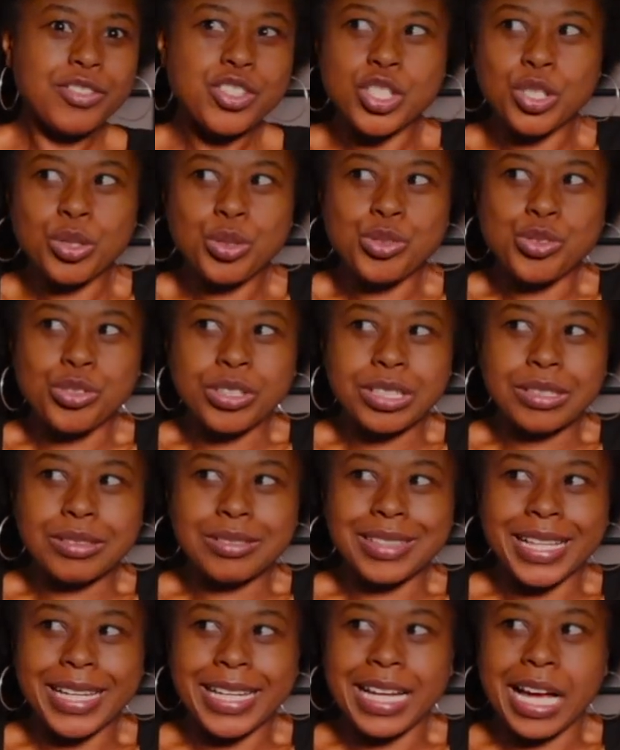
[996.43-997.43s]

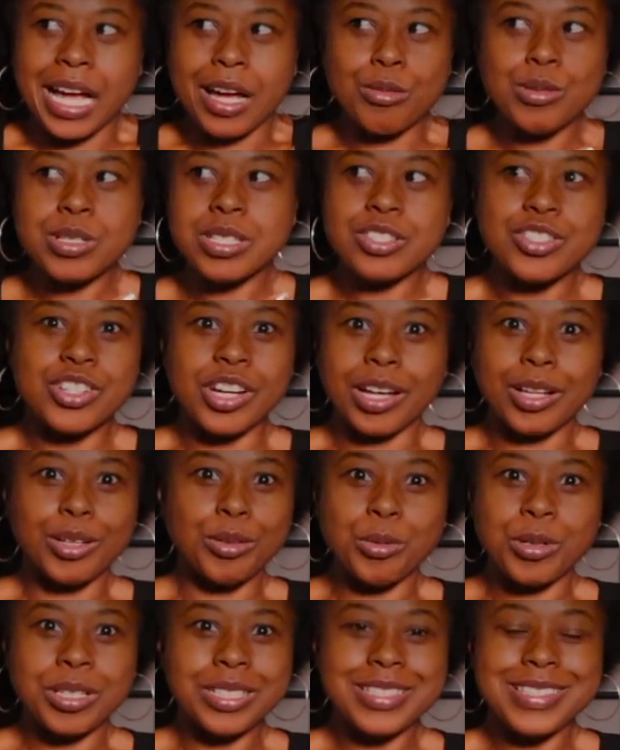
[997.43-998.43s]
children. Like, I was a
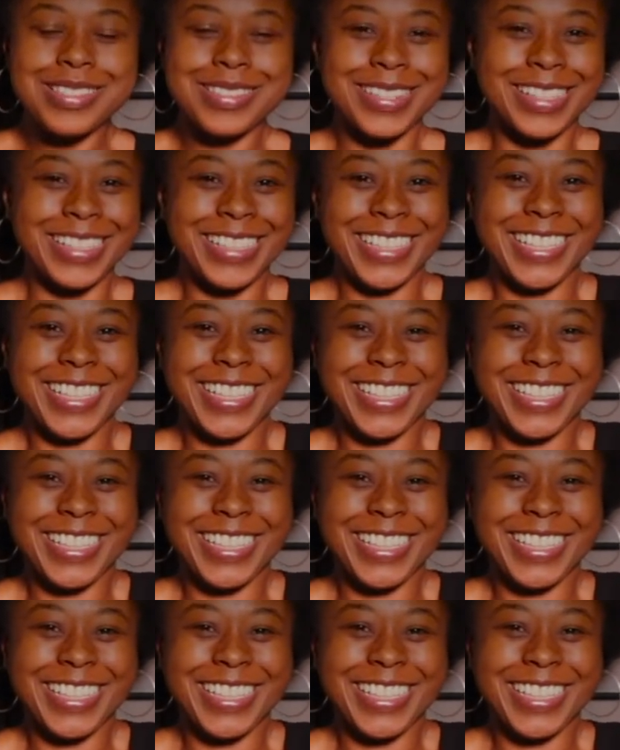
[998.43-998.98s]
child once.